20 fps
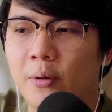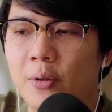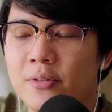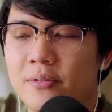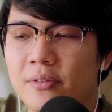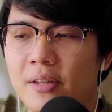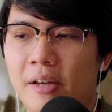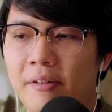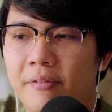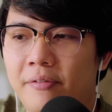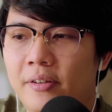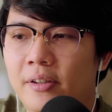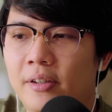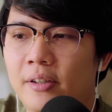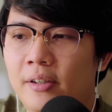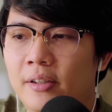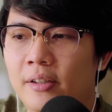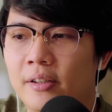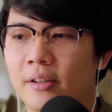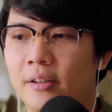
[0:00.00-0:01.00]
was
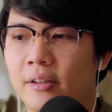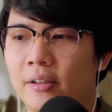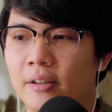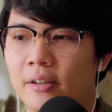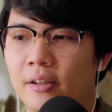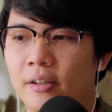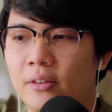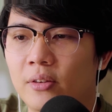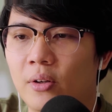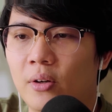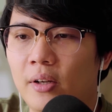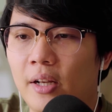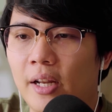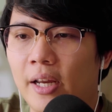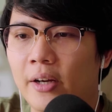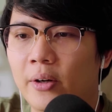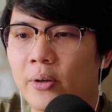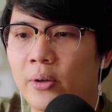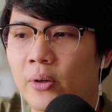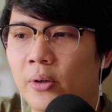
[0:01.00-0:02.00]
never a thought
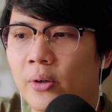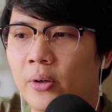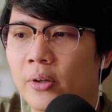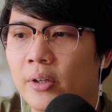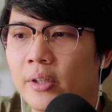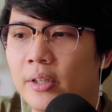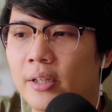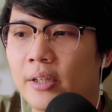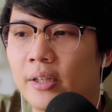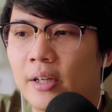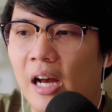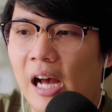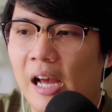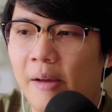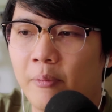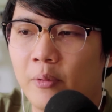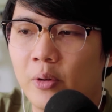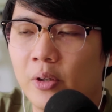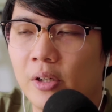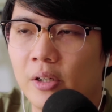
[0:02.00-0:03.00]
like, oh,
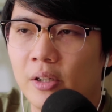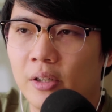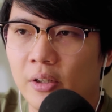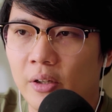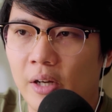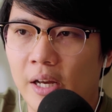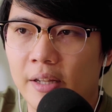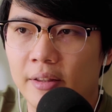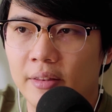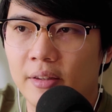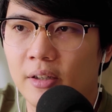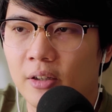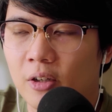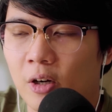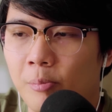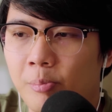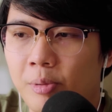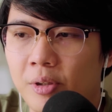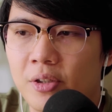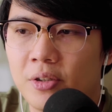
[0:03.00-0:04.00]
I'm going to enter a
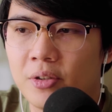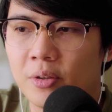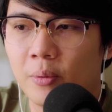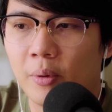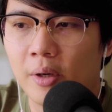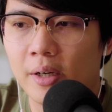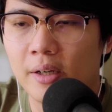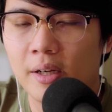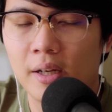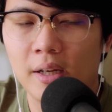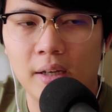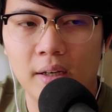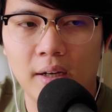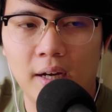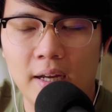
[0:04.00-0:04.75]
competition one day.